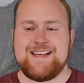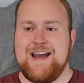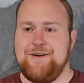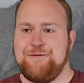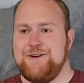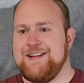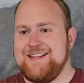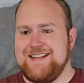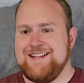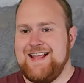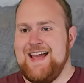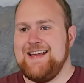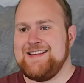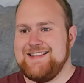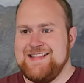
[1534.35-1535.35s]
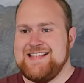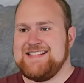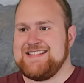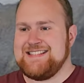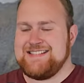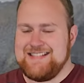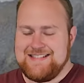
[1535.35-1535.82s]
I really like this
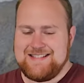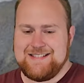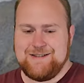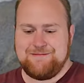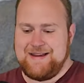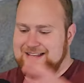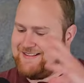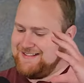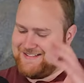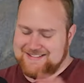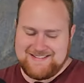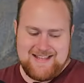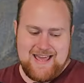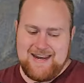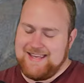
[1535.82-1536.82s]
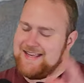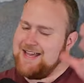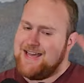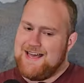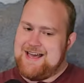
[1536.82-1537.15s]
system, the setting.